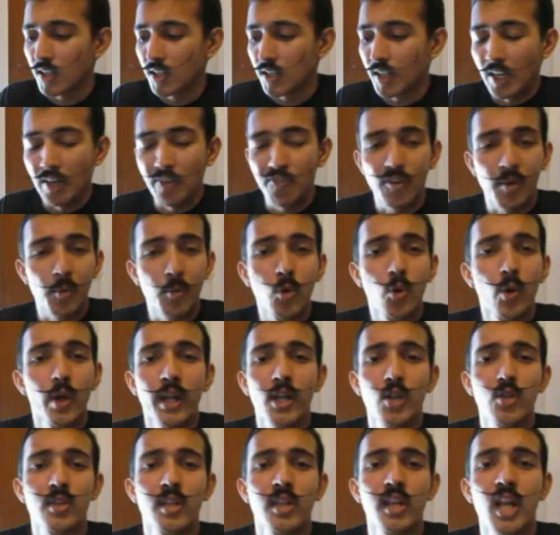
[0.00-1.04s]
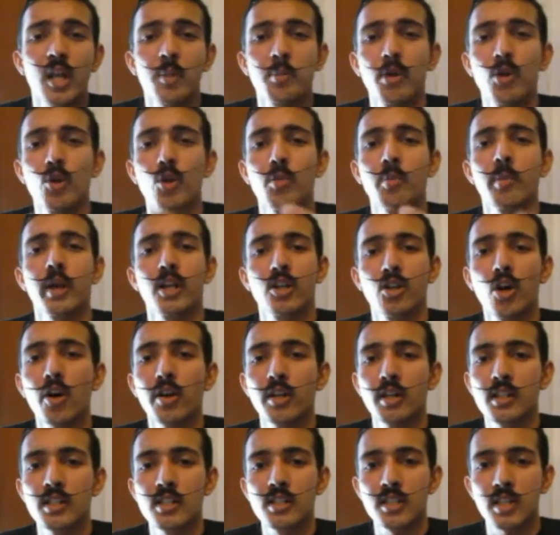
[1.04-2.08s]
If I'm going to the neighborhood
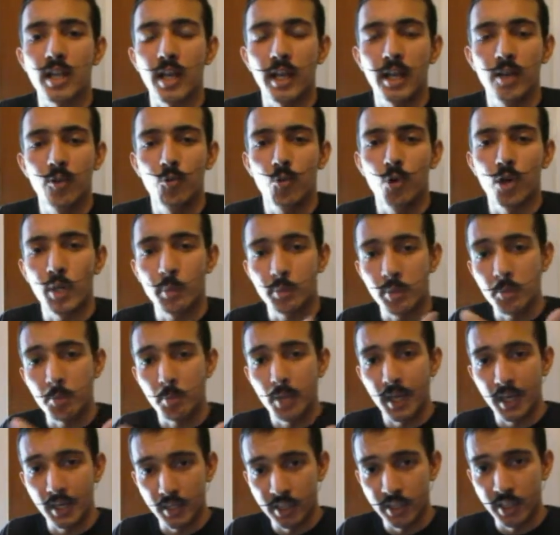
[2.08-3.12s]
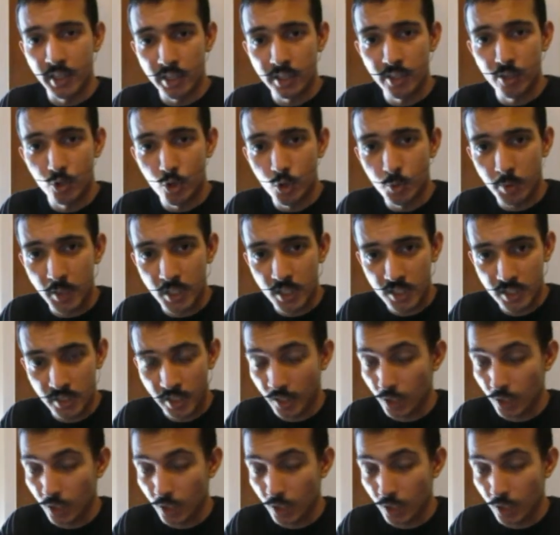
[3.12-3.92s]
McDonald's, I want to be paying in Indian rupees.